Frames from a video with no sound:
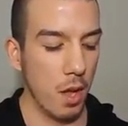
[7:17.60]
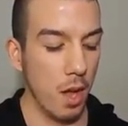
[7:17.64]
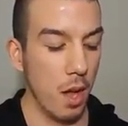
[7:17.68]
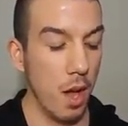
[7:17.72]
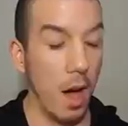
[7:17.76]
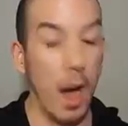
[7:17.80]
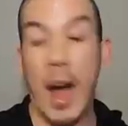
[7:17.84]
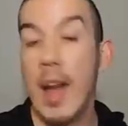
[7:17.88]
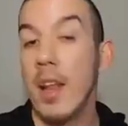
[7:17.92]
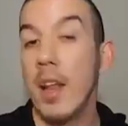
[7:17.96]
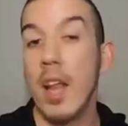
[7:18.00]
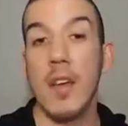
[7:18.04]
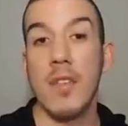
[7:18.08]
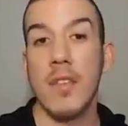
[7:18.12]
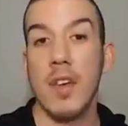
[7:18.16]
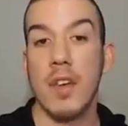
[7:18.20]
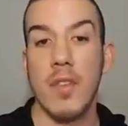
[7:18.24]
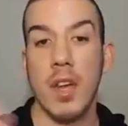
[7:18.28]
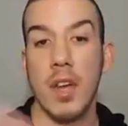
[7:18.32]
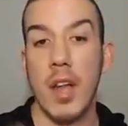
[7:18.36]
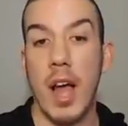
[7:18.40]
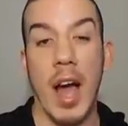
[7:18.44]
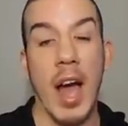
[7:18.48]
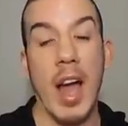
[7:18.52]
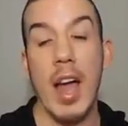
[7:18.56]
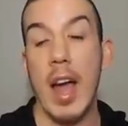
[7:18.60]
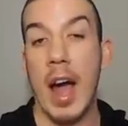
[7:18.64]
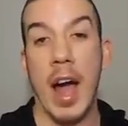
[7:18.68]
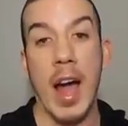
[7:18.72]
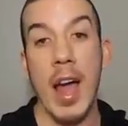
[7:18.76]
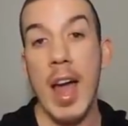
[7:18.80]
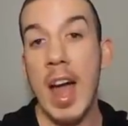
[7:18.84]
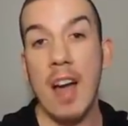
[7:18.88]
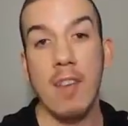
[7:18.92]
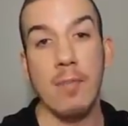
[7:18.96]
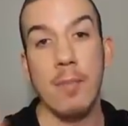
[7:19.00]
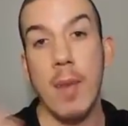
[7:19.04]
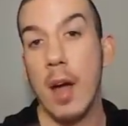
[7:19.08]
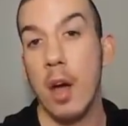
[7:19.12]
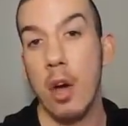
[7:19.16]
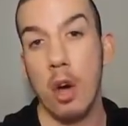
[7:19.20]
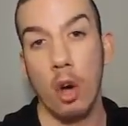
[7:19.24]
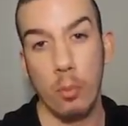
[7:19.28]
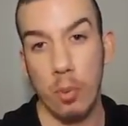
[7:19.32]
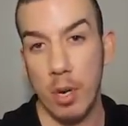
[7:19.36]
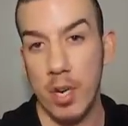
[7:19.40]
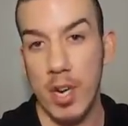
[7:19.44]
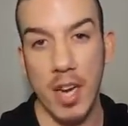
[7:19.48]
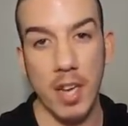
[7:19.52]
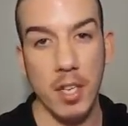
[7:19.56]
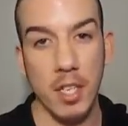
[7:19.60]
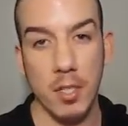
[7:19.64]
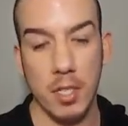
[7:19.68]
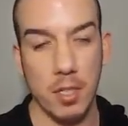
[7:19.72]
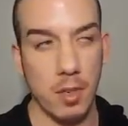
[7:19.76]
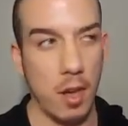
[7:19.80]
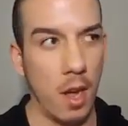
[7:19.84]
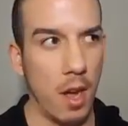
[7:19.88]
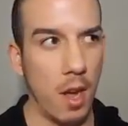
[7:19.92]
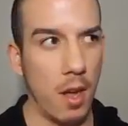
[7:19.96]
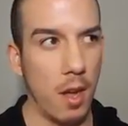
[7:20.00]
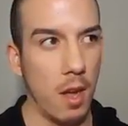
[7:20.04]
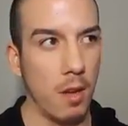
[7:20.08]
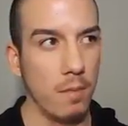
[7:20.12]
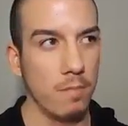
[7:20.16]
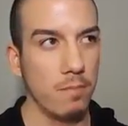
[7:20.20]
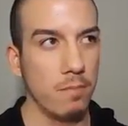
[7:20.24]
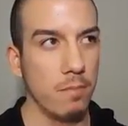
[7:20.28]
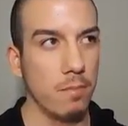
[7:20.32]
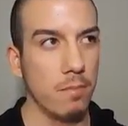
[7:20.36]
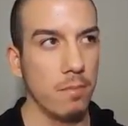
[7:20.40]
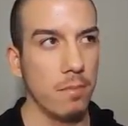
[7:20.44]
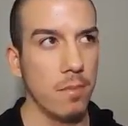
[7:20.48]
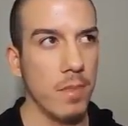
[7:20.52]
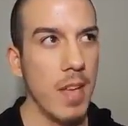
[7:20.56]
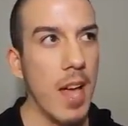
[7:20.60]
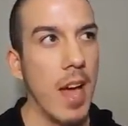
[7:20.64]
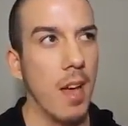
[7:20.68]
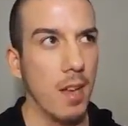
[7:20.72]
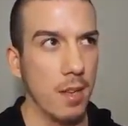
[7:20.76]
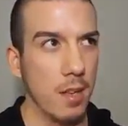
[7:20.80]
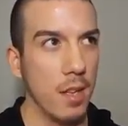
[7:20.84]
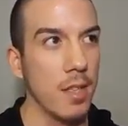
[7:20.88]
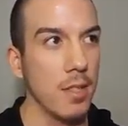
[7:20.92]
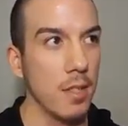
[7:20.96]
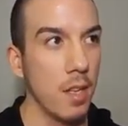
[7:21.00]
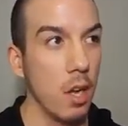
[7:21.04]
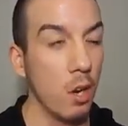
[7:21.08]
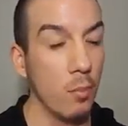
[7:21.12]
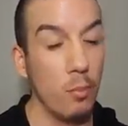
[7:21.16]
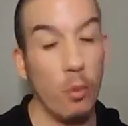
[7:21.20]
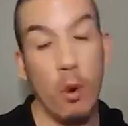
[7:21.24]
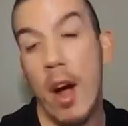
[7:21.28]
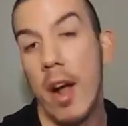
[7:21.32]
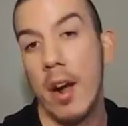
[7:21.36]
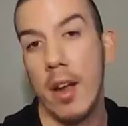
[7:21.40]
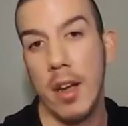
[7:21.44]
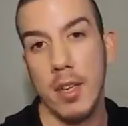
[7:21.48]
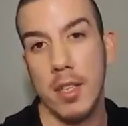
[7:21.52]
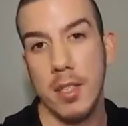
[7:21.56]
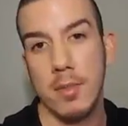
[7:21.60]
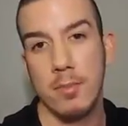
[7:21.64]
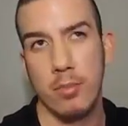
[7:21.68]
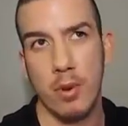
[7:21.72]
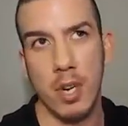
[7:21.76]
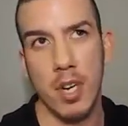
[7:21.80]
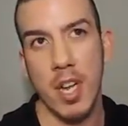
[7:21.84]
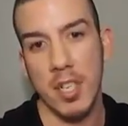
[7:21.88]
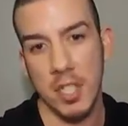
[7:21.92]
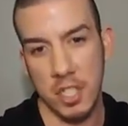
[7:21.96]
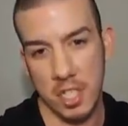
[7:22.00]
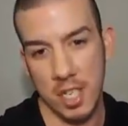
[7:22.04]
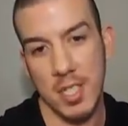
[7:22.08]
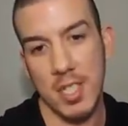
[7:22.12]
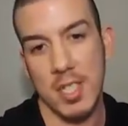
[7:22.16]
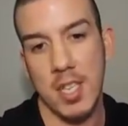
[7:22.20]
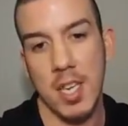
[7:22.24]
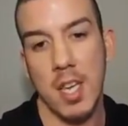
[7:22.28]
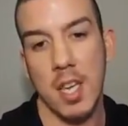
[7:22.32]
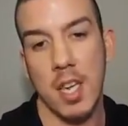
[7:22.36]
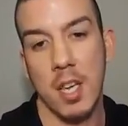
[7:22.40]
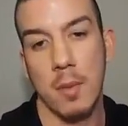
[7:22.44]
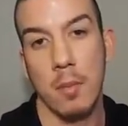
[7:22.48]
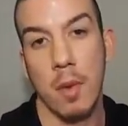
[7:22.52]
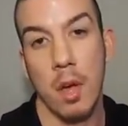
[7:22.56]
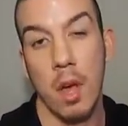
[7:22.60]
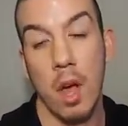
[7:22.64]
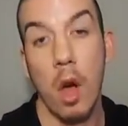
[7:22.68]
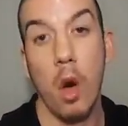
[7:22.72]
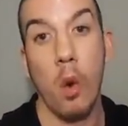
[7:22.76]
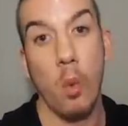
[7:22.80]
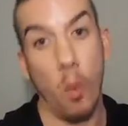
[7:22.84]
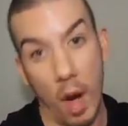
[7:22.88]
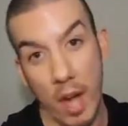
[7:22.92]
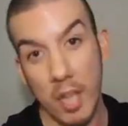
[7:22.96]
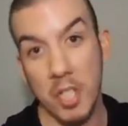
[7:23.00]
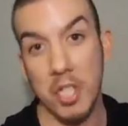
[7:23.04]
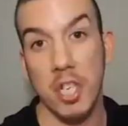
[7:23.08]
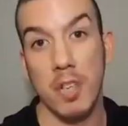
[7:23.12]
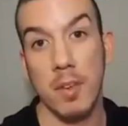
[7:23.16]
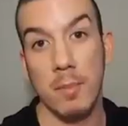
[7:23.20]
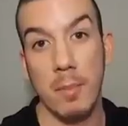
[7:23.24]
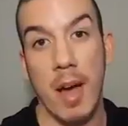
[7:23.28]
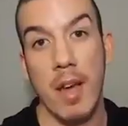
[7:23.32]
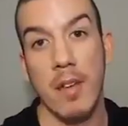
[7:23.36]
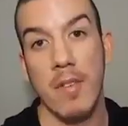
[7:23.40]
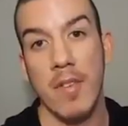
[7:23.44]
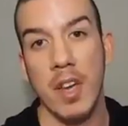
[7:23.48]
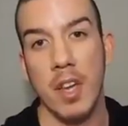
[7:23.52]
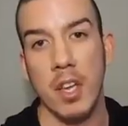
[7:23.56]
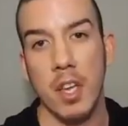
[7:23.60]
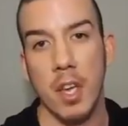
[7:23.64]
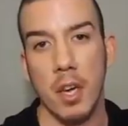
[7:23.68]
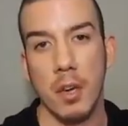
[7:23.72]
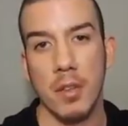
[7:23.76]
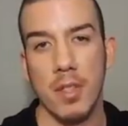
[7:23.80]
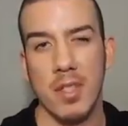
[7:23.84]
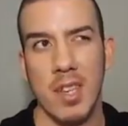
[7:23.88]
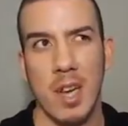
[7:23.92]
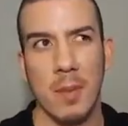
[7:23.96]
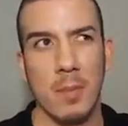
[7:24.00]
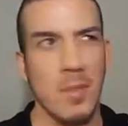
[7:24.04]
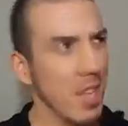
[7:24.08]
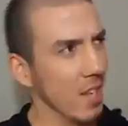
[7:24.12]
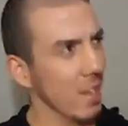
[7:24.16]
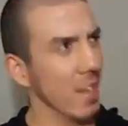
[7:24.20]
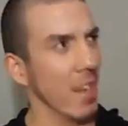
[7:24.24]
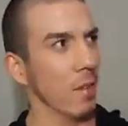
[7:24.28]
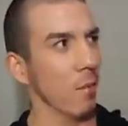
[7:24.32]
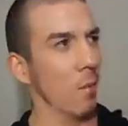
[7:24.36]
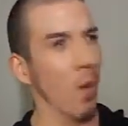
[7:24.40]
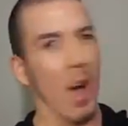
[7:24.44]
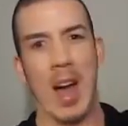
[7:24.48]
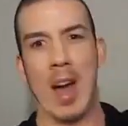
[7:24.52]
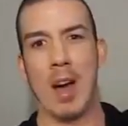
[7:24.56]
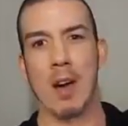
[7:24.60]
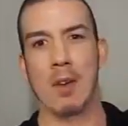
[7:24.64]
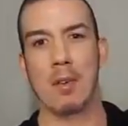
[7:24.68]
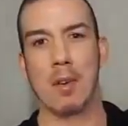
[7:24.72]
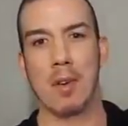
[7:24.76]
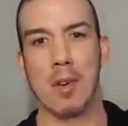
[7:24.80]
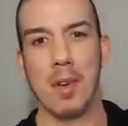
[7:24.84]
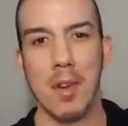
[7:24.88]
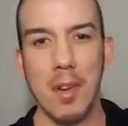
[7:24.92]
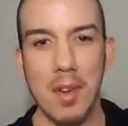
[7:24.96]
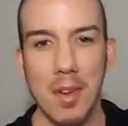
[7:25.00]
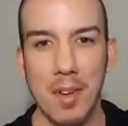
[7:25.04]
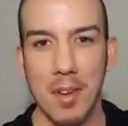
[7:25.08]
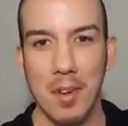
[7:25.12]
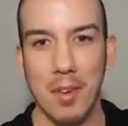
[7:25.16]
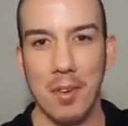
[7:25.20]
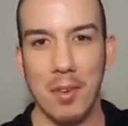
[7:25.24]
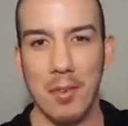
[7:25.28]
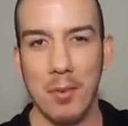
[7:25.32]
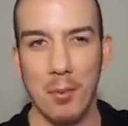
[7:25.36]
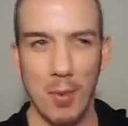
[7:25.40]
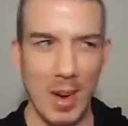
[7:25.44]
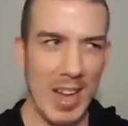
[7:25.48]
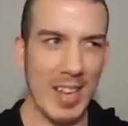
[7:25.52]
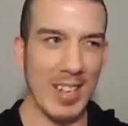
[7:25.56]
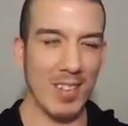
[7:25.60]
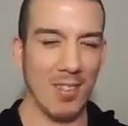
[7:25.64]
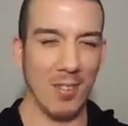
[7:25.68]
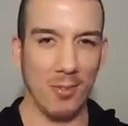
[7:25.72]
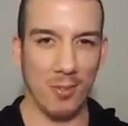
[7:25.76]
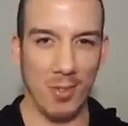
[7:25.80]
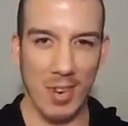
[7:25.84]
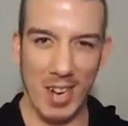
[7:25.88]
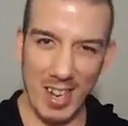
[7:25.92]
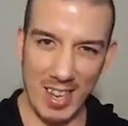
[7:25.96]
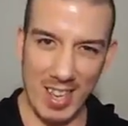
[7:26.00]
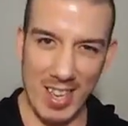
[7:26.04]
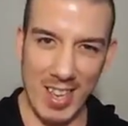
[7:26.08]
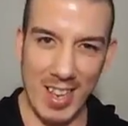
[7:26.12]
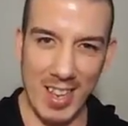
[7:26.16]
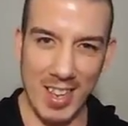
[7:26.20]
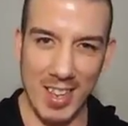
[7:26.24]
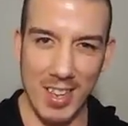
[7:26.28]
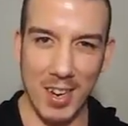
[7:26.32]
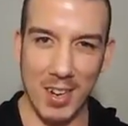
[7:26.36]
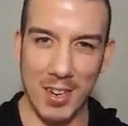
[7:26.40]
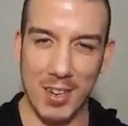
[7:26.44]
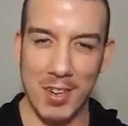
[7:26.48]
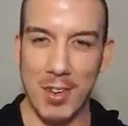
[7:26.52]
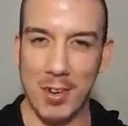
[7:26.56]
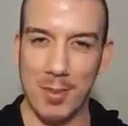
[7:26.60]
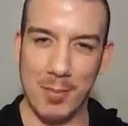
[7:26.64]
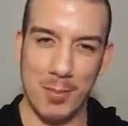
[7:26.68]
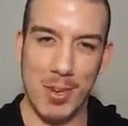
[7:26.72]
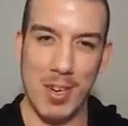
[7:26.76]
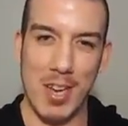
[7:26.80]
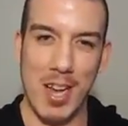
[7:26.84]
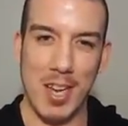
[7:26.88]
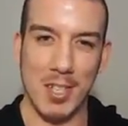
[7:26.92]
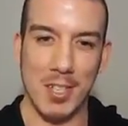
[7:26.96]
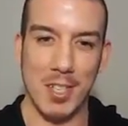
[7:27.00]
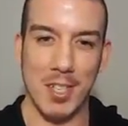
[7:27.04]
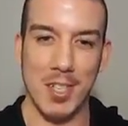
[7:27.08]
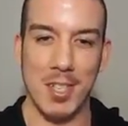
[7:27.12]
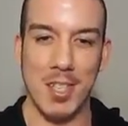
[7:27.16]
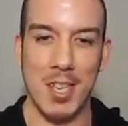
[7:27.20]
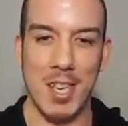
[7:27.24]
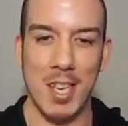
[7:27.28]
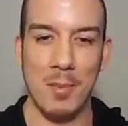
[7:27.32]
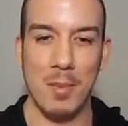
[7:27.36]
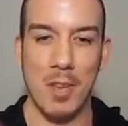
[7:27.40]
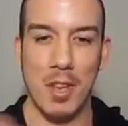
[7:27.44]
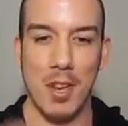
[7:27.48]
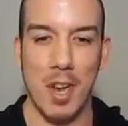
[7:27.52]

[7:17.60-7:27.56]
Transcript: I love your video. I, I have my whole production, uh, yeah, his whole product production team watching my videos, and I'm thinking, wow, what? Really? Your, your production team?